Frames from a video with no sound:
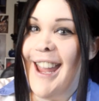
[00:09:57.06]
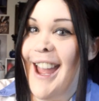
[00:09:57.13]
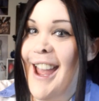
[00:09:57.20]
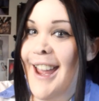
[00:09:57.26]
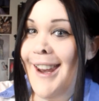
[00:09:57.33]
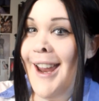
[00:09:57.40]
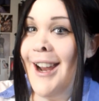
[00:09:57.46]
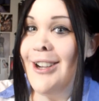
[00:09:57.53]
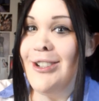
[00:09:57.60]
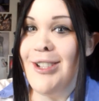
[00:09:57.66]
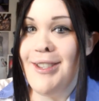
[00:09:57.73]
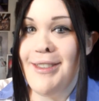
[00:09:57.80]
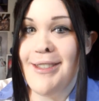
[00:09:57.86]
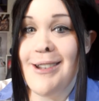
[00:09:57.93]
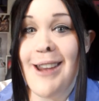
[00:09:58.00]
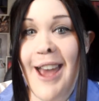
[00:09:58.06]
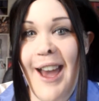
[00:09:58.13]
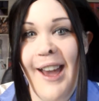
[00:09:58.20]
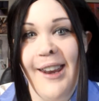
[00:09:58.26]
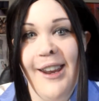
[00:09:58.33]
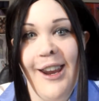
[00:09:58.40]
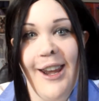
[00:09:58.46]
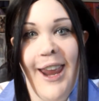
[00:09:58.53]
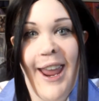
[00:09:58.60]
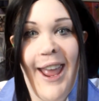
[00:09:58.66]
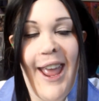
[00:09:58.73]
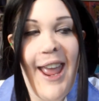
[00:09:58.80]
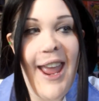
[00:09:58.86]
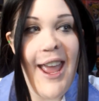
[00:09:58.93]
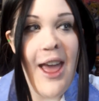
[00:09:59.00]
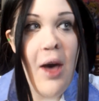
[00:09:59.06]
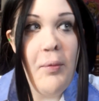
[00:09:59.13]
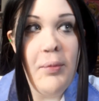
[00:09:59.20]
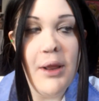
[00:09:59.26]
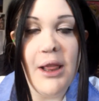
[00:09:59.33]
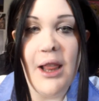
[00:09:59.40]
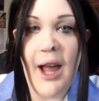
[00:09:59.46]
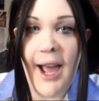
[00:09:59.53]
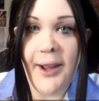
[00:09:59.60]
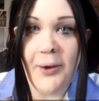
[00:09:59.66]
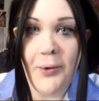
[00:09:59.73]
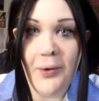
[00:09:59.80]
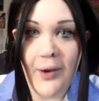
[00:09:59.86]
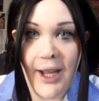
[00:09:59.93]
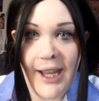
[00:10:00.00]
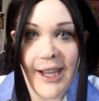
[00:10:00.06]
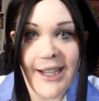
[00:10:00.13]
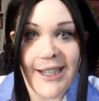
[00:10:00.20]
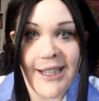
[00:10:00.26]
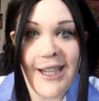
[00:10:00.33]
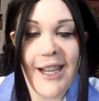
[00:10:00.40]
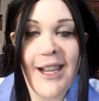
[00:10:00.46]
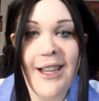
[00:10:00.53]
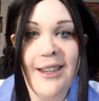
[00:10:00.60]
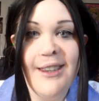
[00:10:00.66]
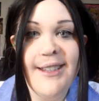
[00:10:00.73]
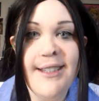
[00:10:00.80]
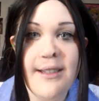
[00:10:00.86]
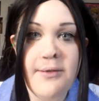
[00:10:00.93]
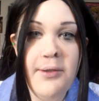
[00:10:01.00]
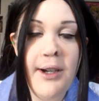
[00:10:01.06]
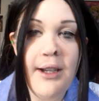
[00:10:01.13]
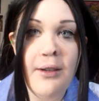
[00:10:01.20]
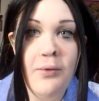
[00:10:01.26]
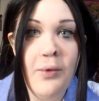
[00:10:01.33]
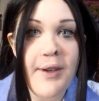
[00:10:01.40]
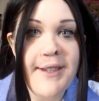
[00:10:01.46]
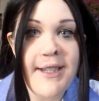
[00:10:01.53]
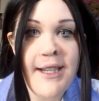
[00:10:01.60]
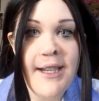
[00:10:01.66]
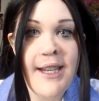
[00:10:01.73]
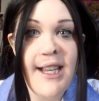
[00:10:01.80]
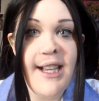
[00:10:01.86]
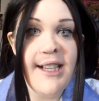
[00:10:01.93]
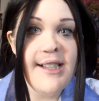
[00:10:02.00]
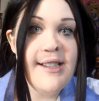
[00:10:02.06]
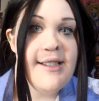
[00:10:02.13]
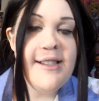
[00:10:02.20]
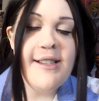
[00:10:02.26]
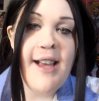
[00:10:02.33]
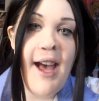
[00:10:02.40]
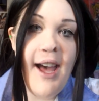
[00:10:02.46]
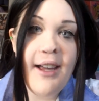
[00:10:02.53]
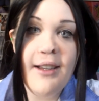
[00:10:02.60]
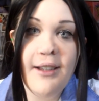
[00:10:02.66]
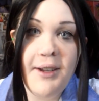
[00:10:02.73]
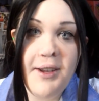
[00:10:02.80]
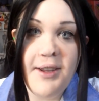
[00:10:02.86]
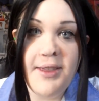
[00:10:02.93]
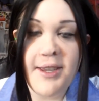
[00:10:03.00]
And I just added a black wig. This one wasn't exactly the